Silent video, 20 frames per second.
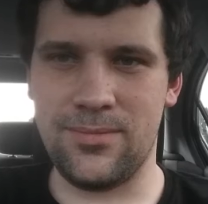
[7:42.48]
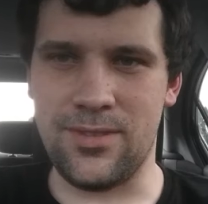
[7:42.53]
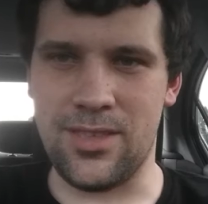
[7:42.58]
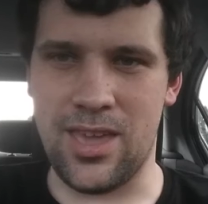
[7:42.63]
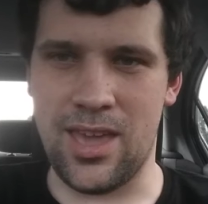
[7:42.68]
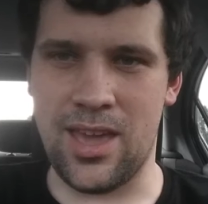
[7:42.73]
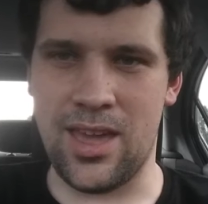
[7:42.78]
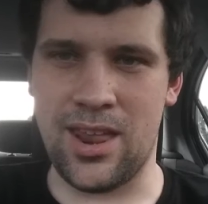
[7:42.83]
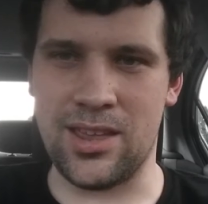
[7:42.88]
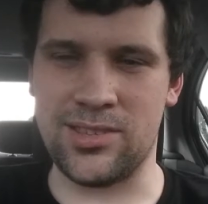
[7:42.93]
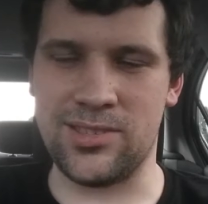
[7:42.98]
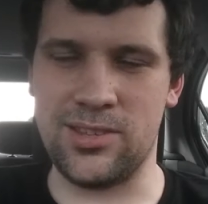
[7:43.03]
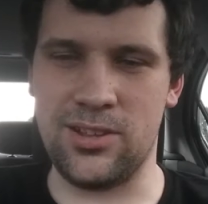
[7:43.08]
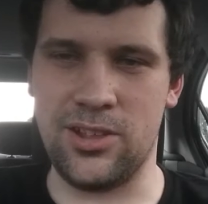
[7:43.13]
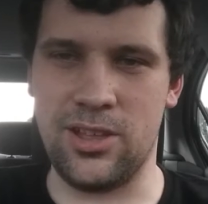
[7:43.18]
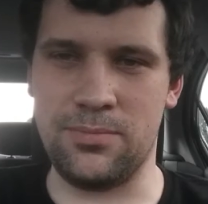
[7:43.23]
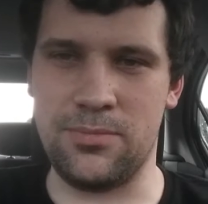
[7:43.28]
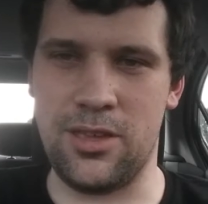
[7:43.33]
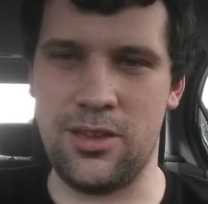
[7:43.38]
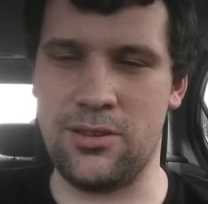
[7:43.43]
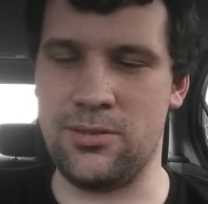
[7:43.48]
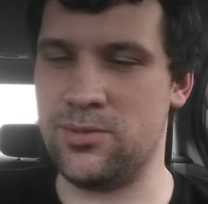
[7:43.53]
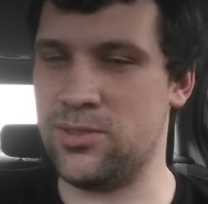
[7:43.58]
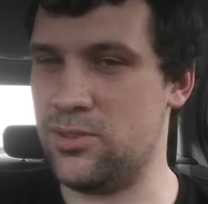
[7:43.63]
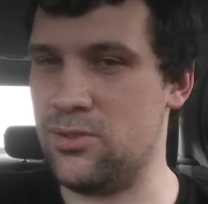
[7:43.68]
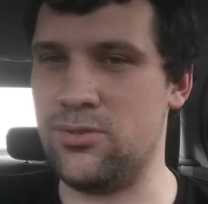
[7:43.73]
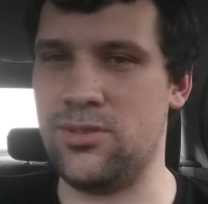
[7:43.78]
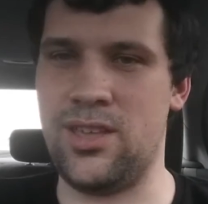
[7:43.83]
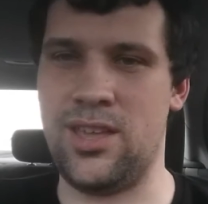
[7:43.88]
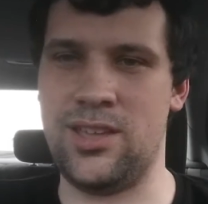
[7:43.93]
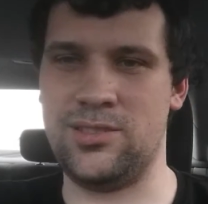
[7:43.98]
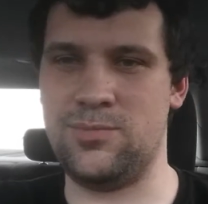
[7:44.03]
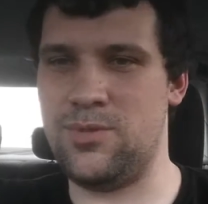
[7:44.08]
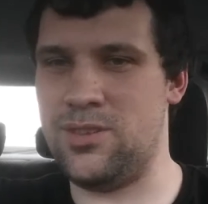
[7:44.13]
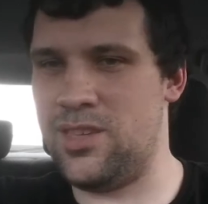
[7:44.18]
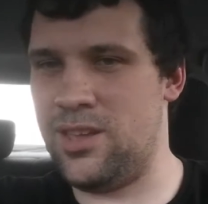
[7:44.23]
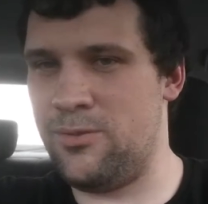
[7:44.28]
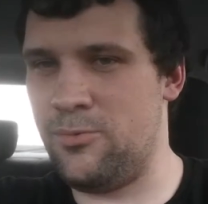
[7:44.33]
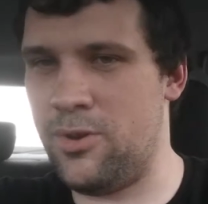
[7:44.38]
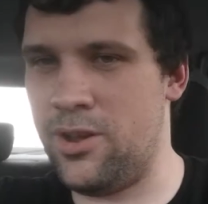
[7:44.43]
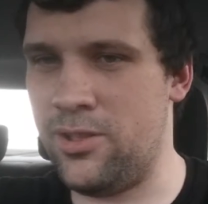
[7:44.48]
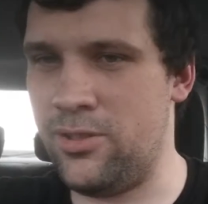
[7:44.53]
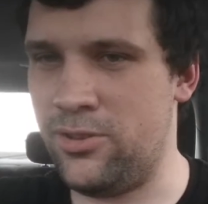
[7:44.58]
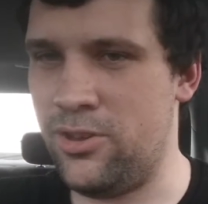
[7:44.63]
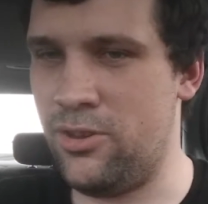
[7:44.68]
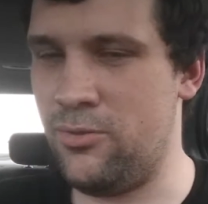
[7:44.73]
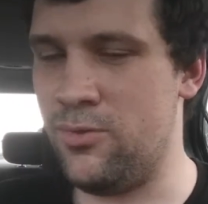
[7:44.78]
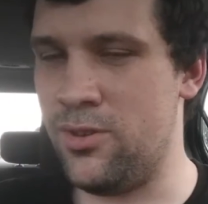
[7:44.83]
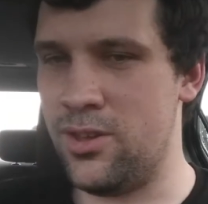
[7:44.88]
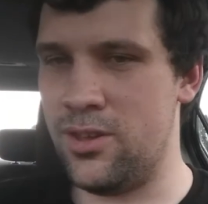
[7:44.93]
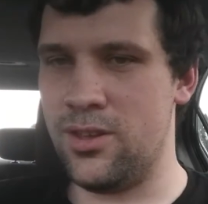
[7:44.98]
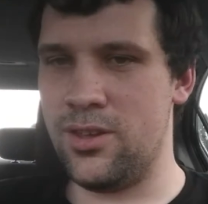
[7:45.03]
Yeah, that's still up there. A student asked me that a while ago.